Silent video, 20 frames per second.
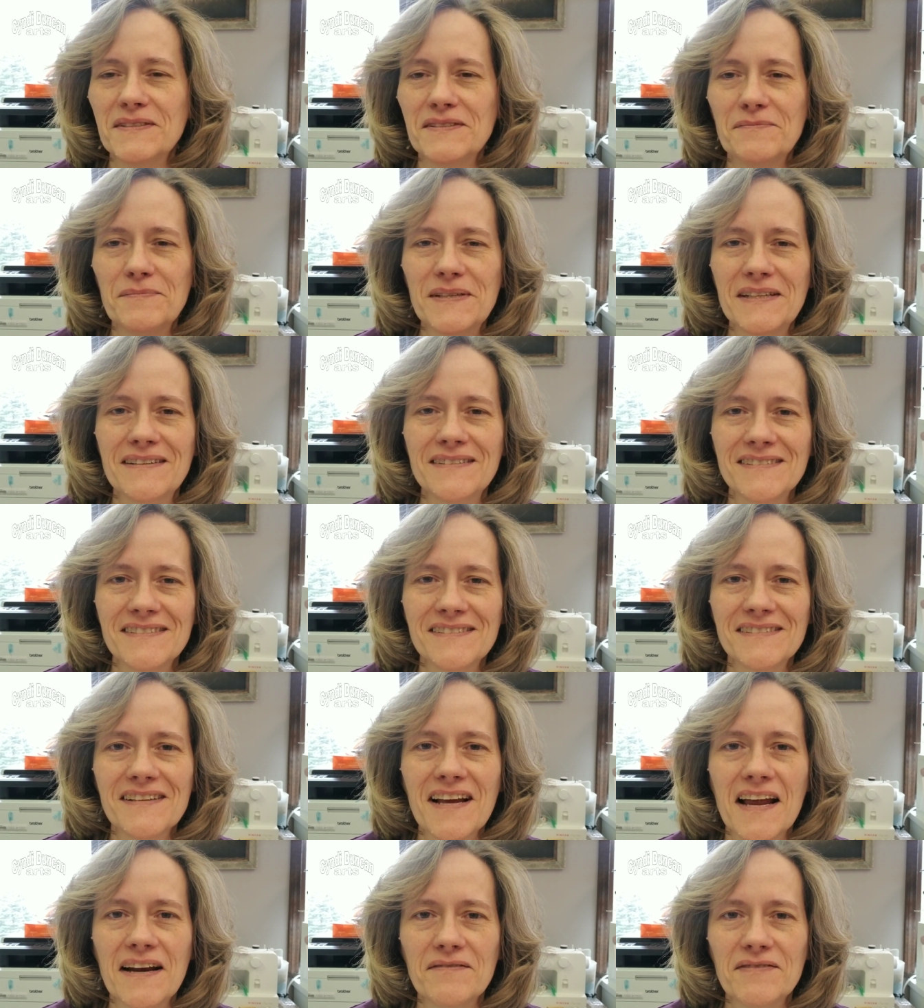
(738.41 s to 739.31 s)
It's because
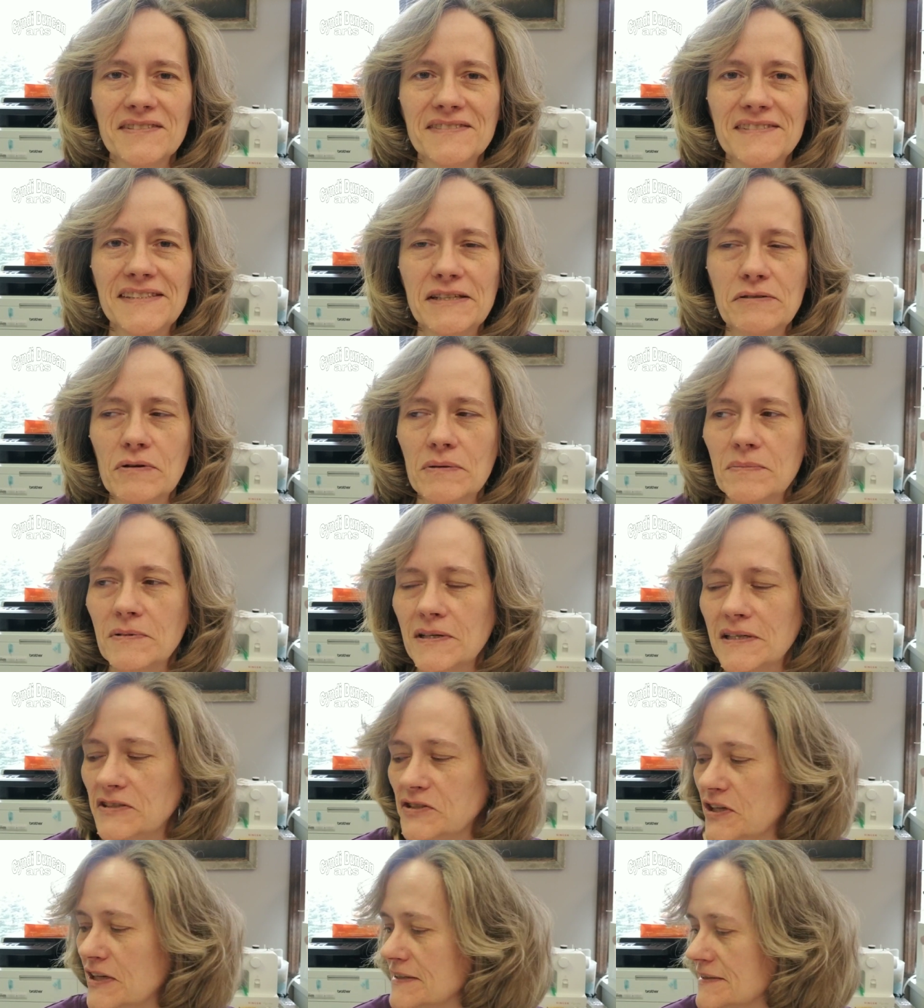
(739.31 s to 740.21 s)
it's kind of a secret
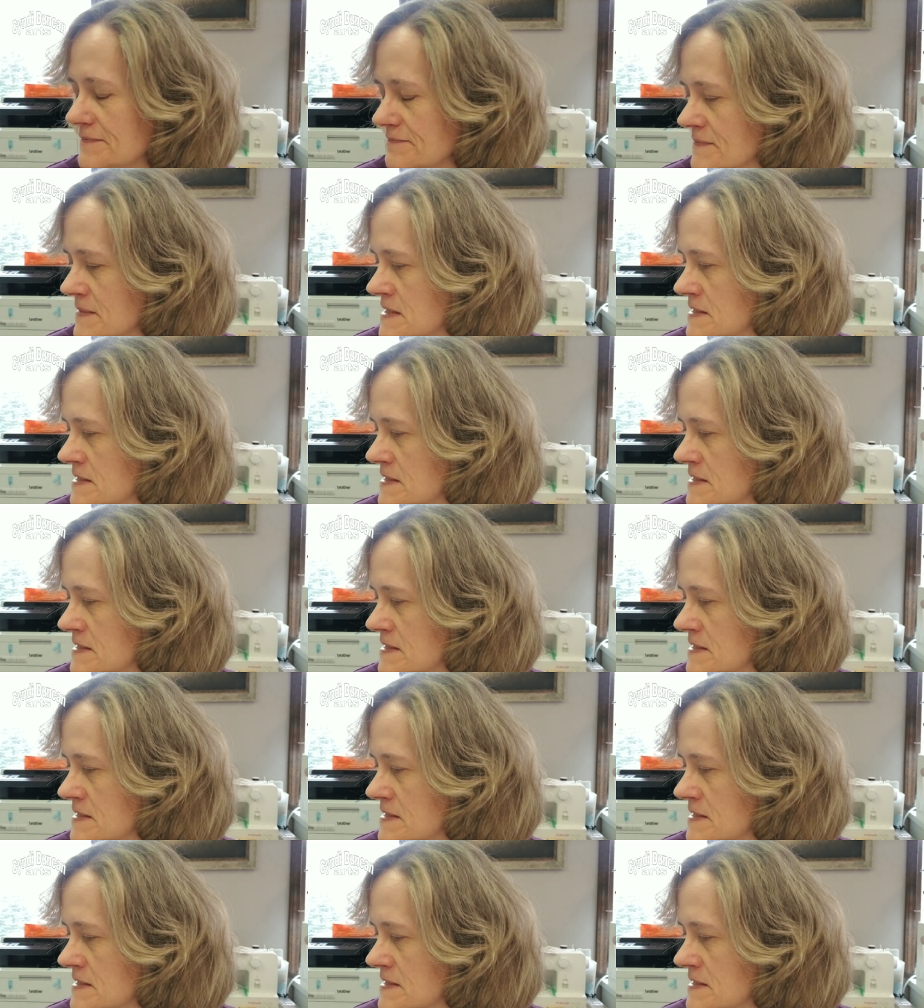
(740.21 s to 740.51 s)
project.